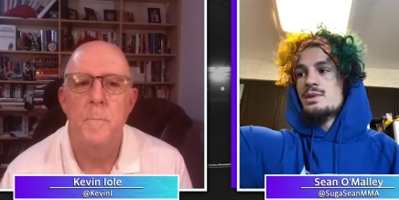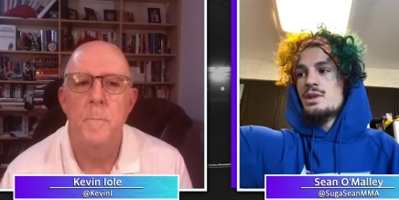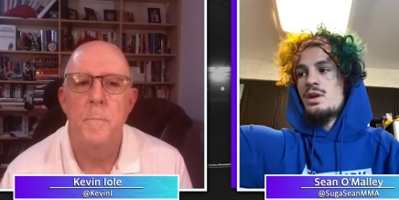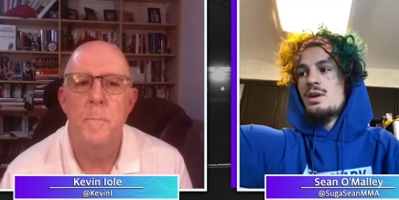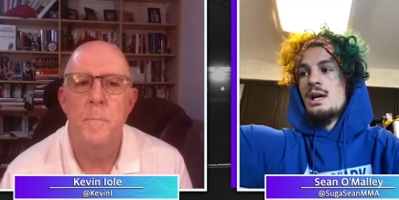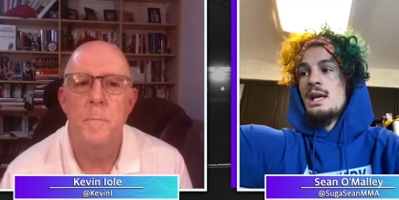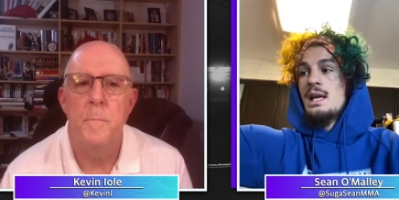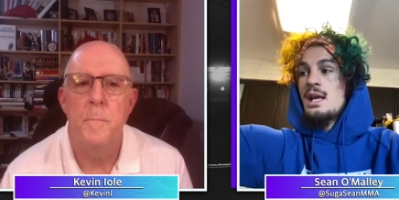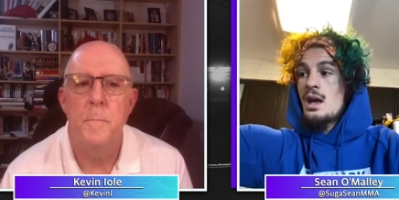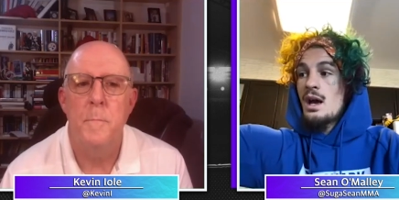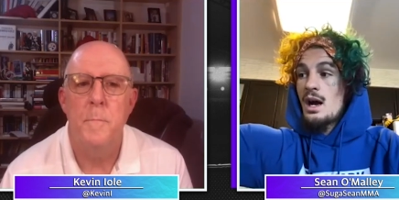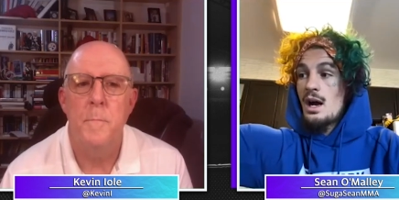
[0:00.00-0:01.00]
Speaker 1: So,
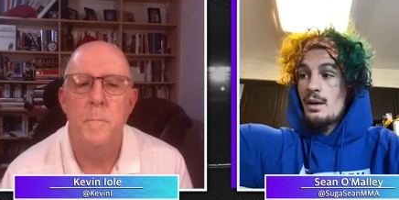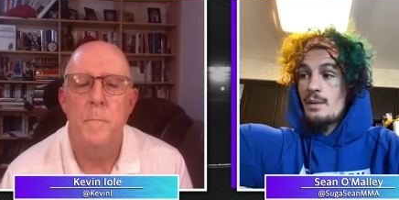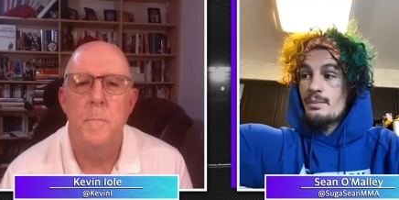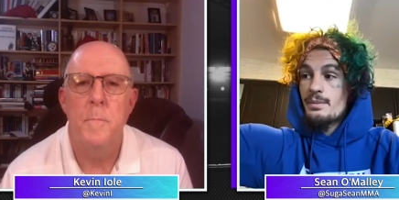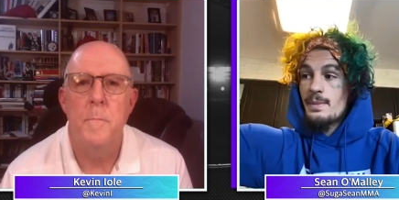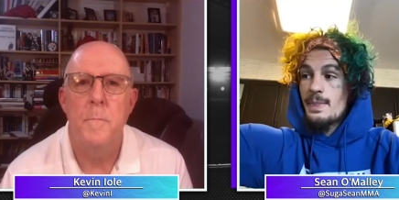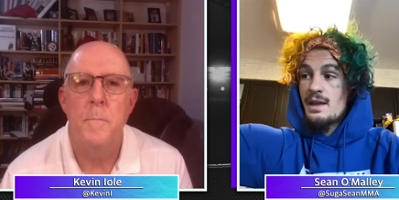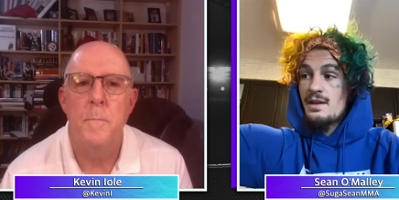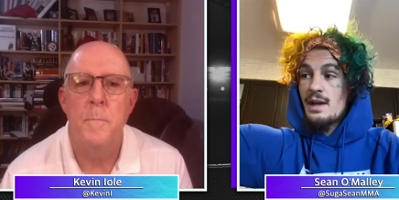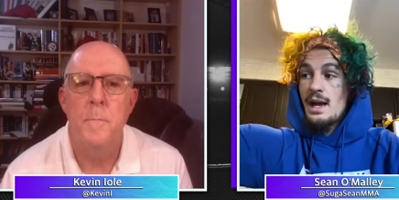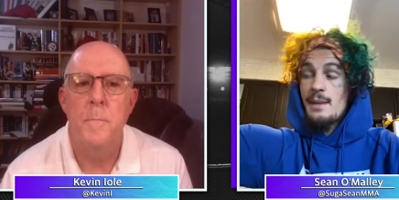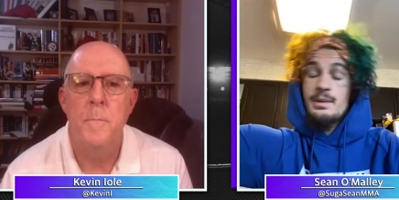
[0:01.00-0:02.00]
I'm
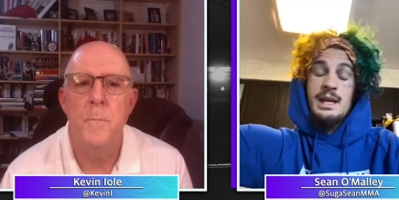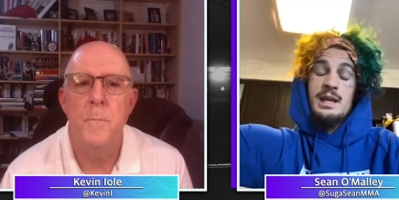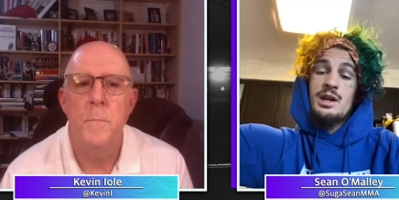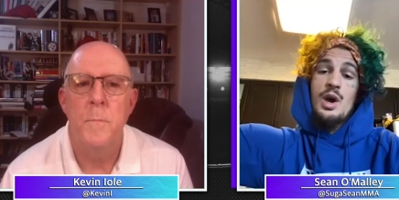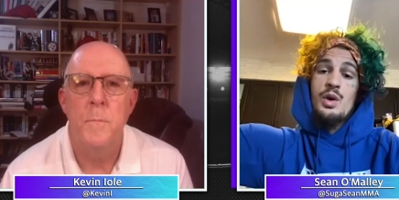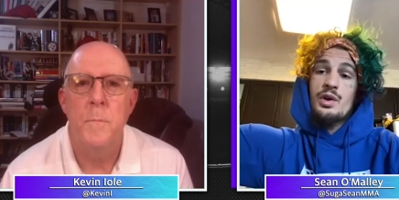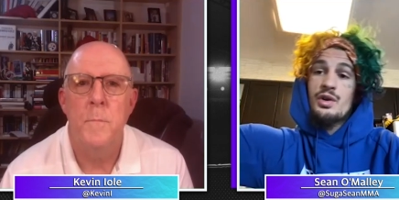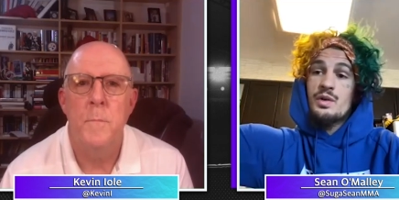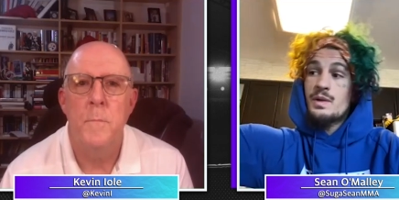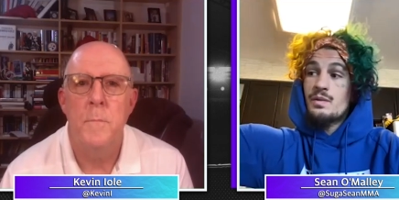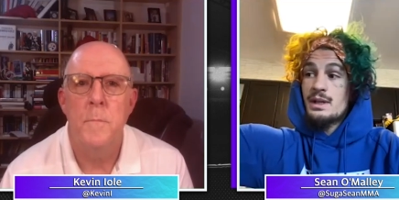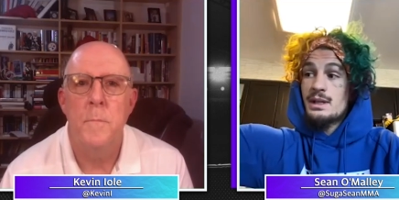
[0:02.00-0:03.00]
in no hurry
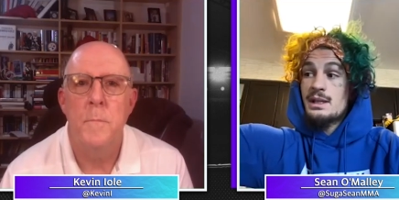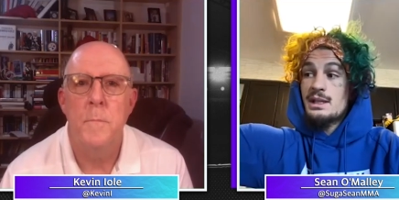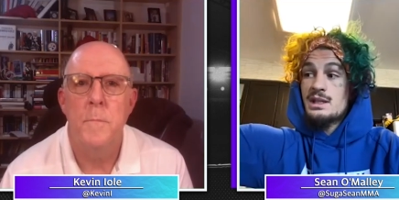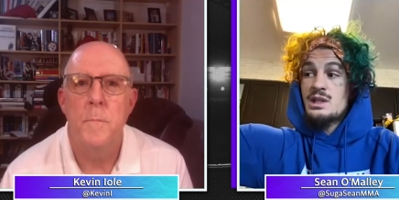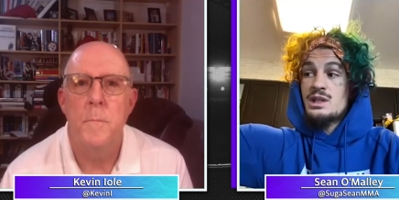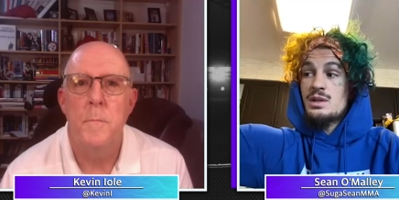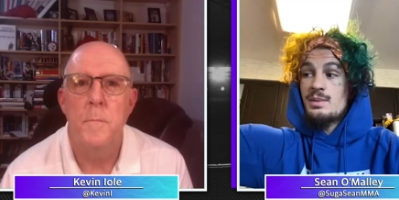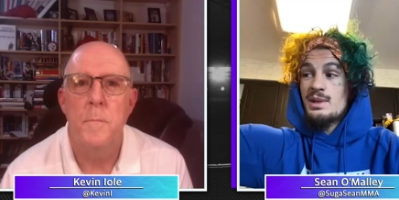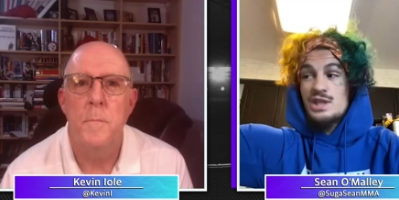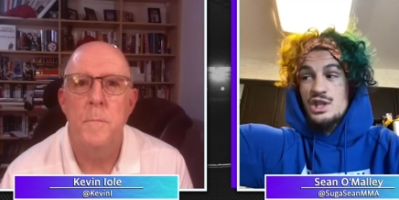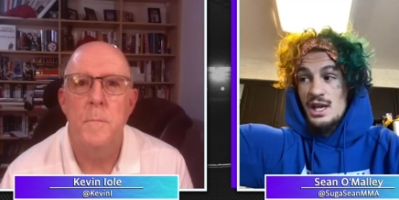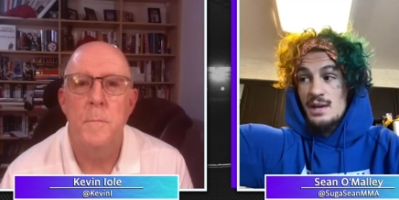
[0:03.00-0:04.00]
really to be
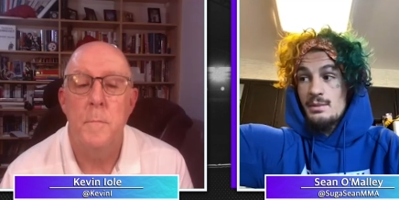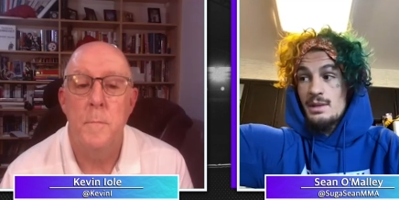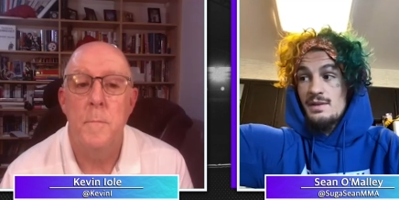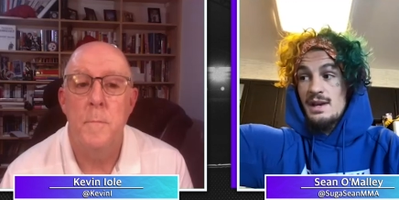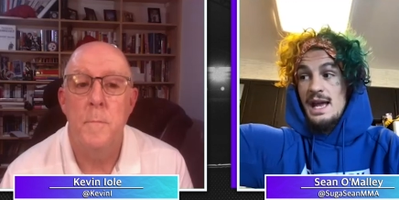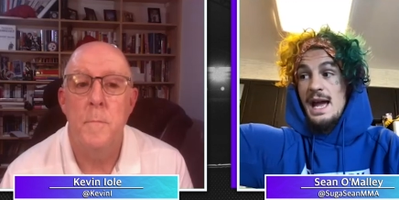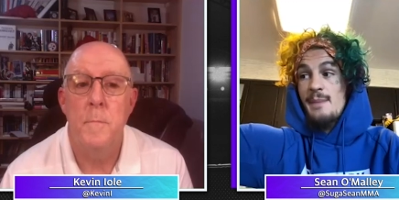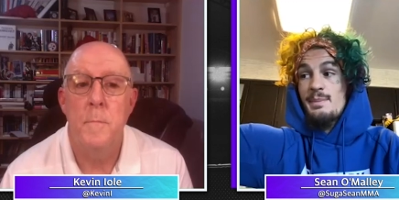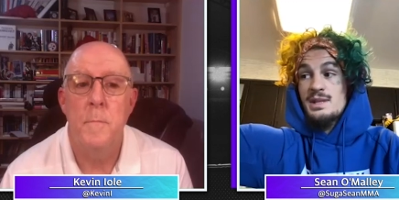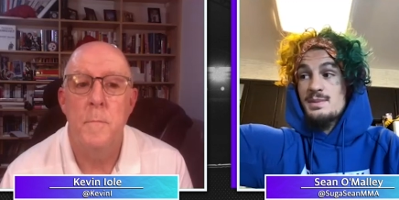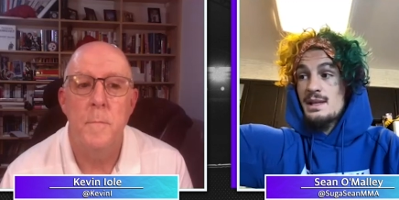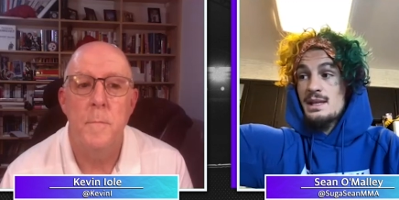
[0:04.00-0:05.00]
champ. If it happens
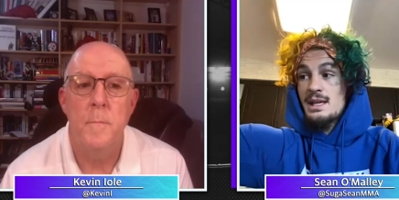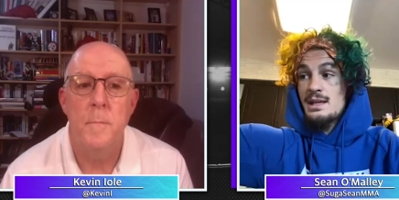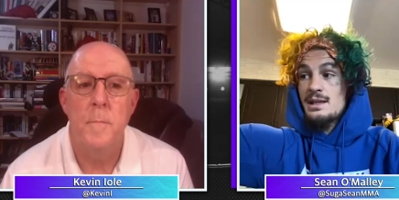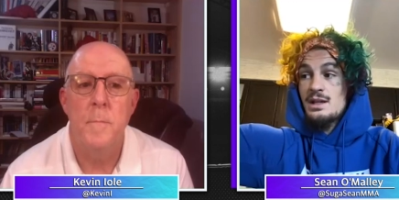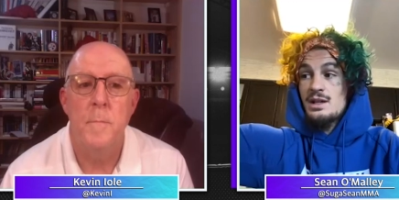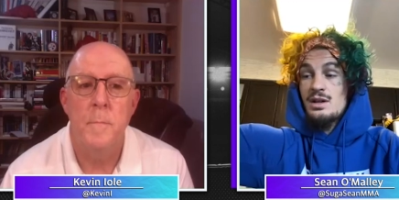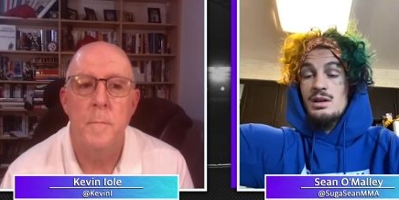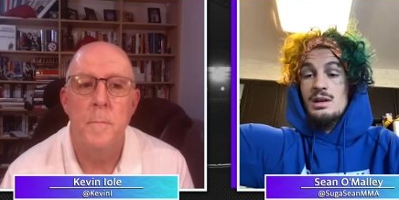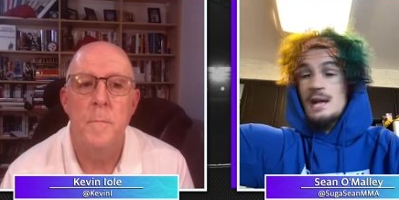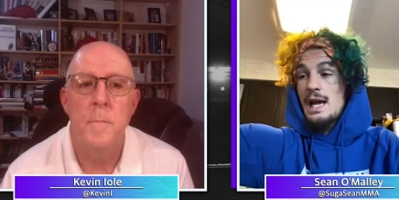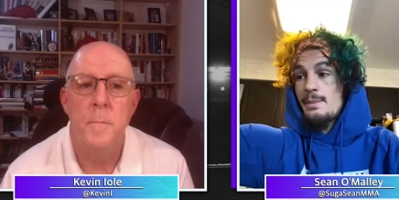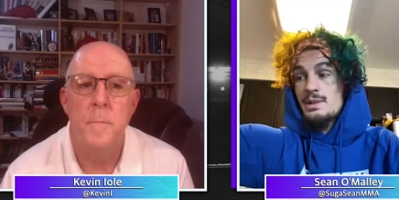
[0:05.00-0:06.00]
by the end of the year,
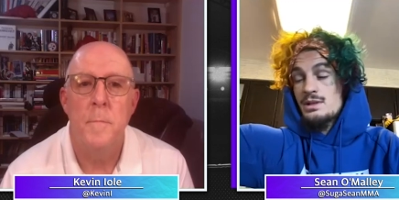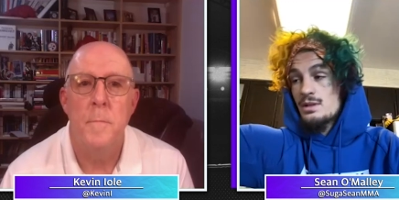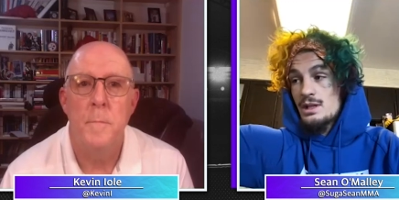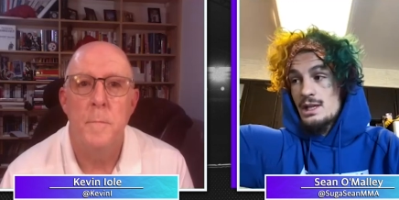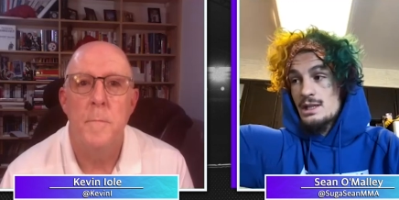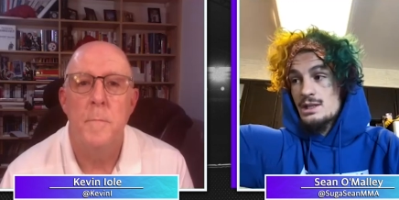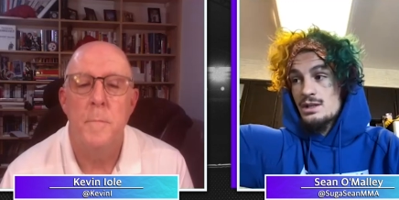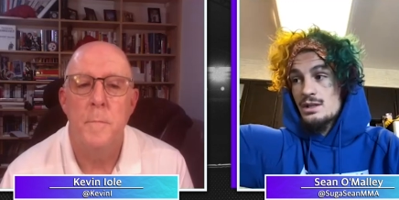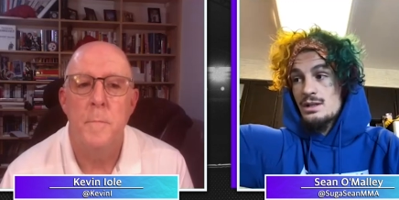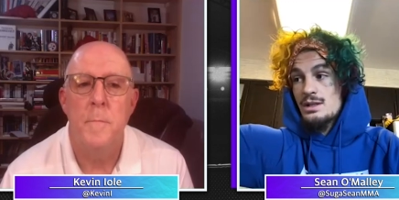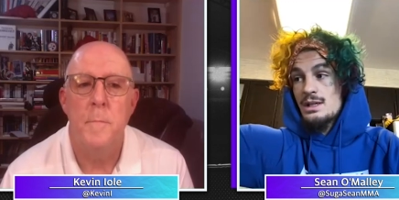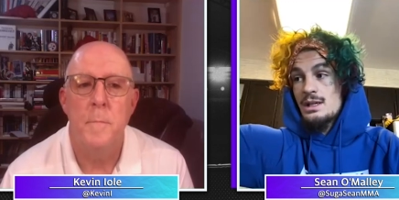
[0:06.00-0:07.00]
happens early next year,
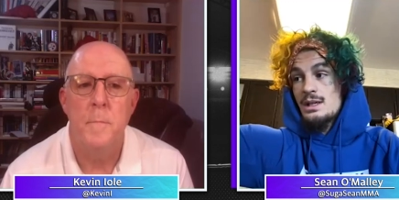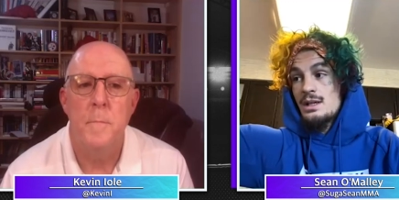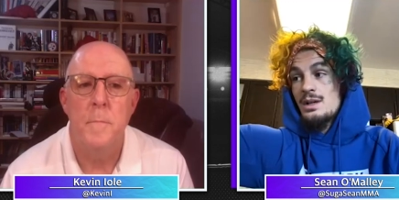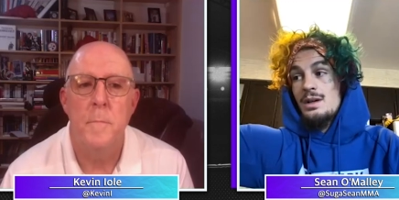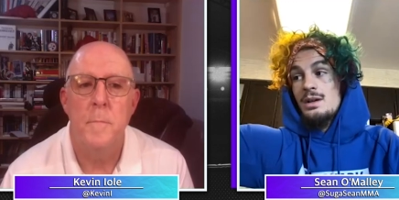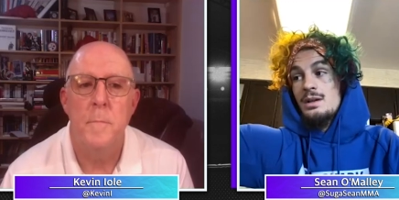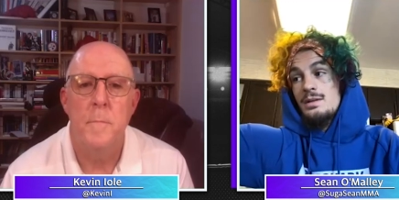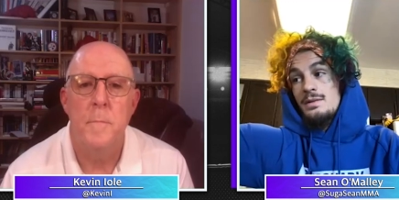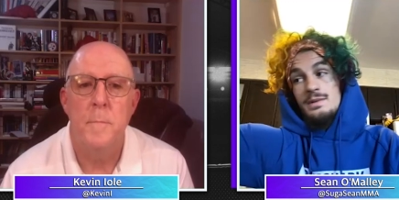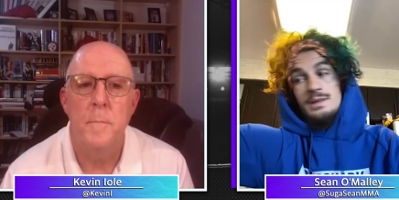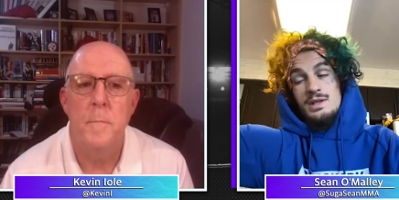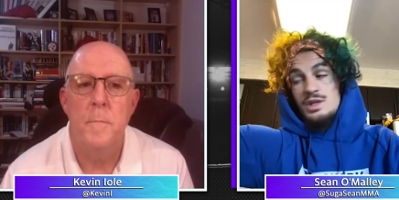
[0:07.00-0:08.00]

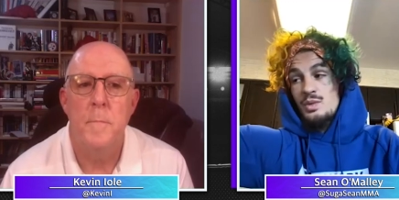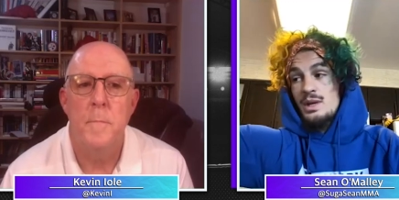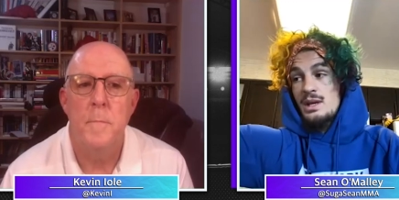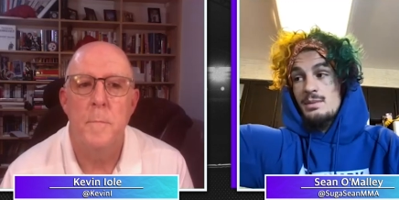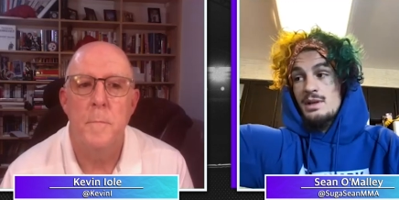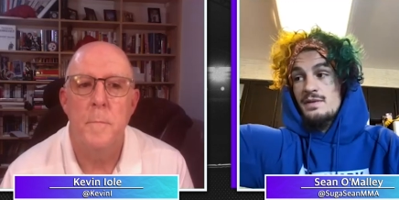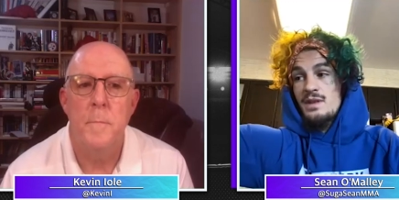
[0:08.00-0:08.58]
sweet. But if